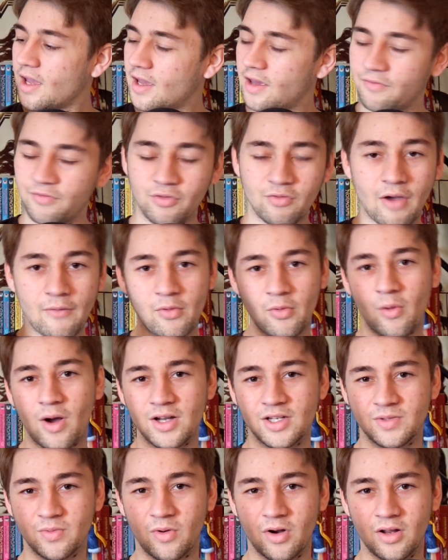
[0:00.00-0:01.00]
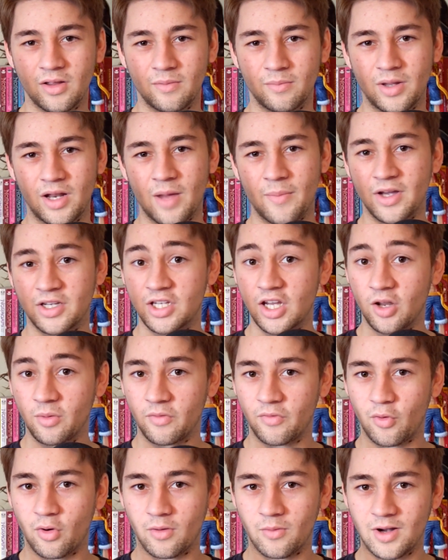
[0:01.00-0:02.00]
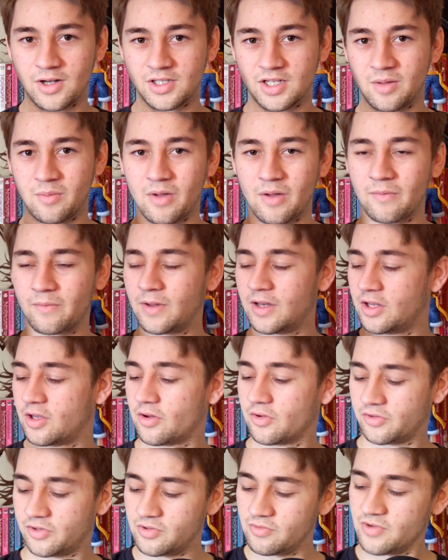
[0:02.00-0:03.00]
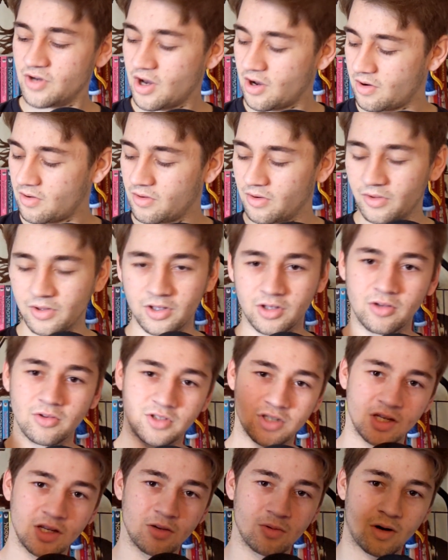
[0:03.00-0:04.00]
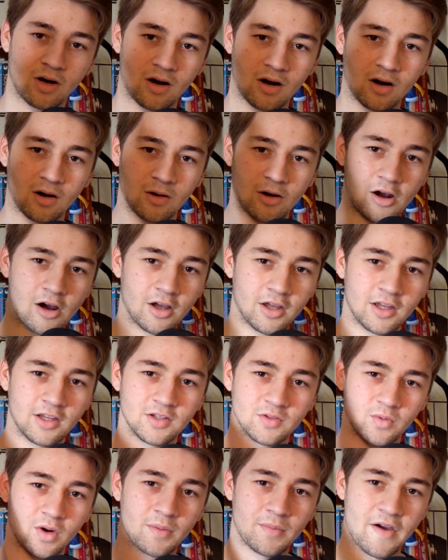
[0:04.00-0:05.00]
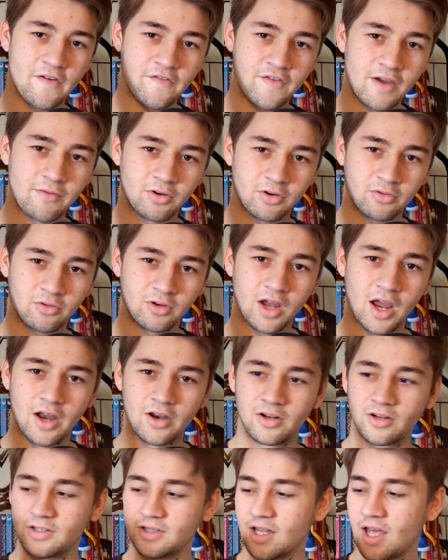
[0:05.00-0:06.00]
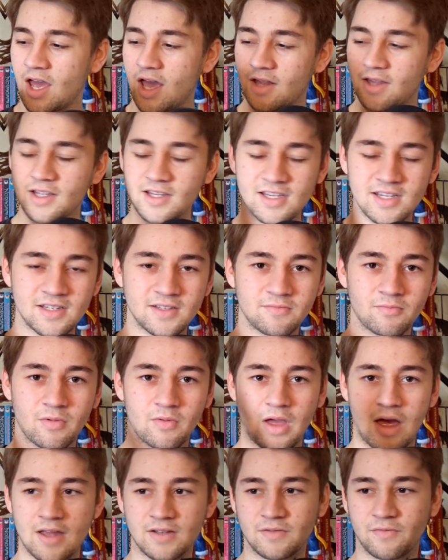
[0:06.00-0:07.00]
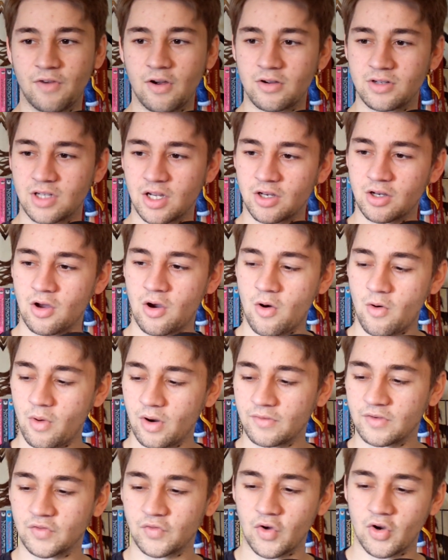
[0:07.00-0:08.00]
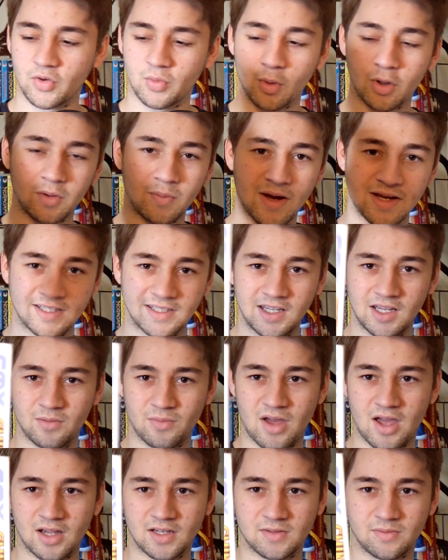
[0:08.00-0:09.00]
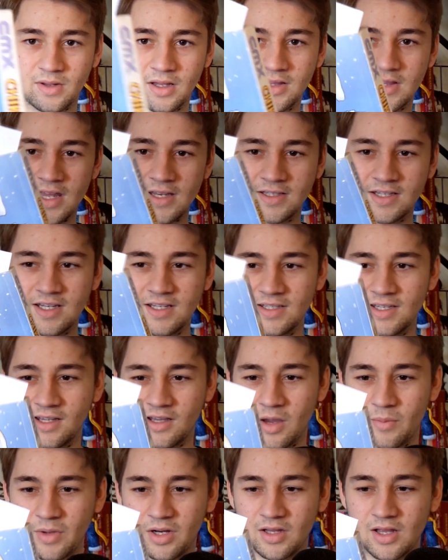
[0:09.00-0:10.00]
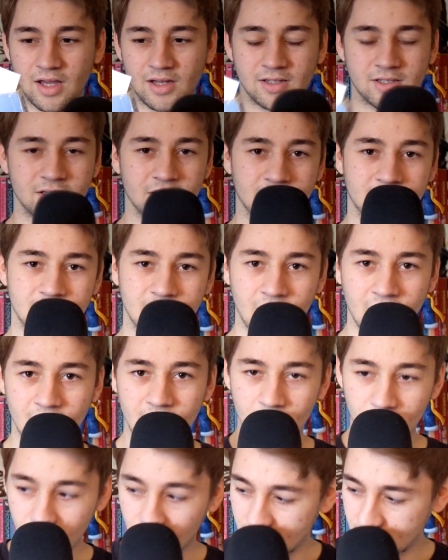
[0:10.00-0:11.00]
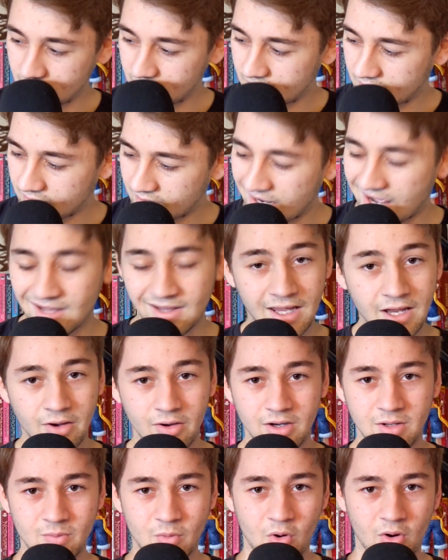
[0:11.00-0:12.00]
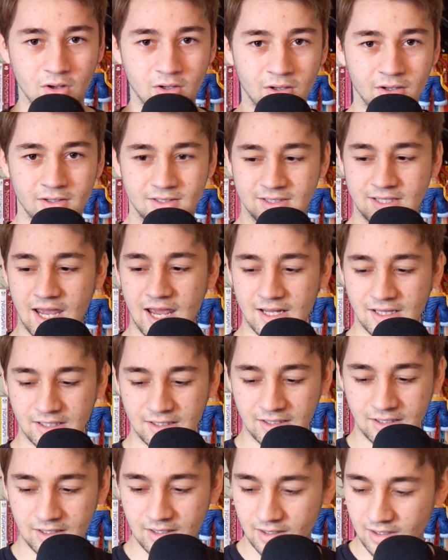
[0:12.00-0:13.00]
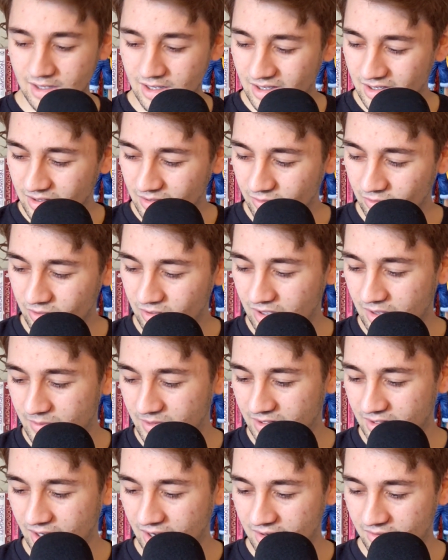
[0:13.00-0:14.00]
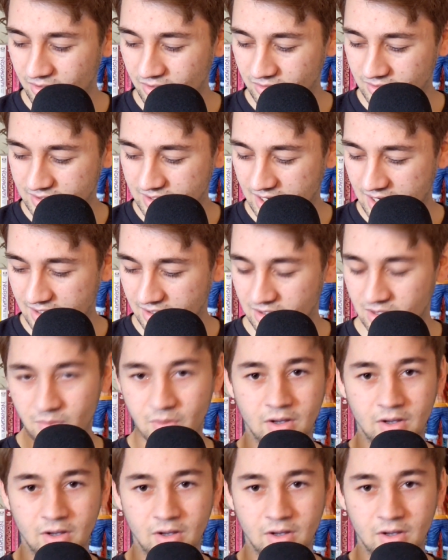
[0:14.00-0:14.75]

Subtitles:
if you've ever been on my channel before and watching my videos, you know Yuji Iwahara is one of my favorite creators. This is, as far as I know, one of his first works by CMX, like that DC company that just, well, they're not here anymore, sadly. Well, I mean, I don't know sadly,